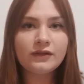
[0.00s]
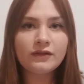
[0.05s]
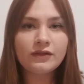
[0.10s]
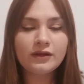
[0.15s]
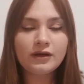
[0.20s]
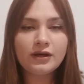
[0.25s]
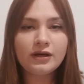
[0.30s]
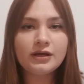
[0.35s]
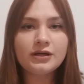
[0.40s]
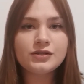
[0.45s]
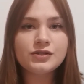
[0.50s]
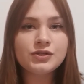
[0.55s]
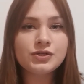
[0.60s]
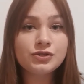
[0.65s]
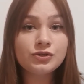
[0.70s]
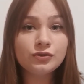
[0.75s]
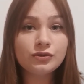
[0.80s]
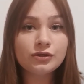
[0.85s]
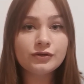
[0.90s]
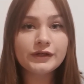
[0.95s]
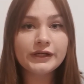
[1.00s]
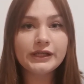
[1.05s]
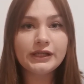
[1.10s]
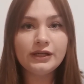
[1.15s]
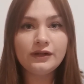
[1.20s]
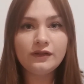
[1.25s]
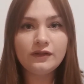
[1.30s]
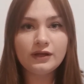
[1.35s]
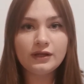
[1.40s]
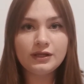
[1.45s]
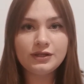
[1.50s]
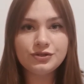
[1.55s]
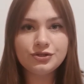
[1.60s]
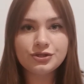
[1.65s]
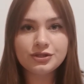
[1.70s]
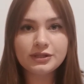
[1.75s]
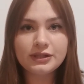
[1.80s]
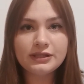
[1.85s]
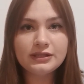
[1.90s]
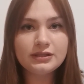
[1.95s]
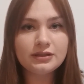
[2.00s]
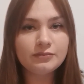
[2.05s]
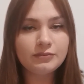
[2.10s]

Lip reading: the story in the internet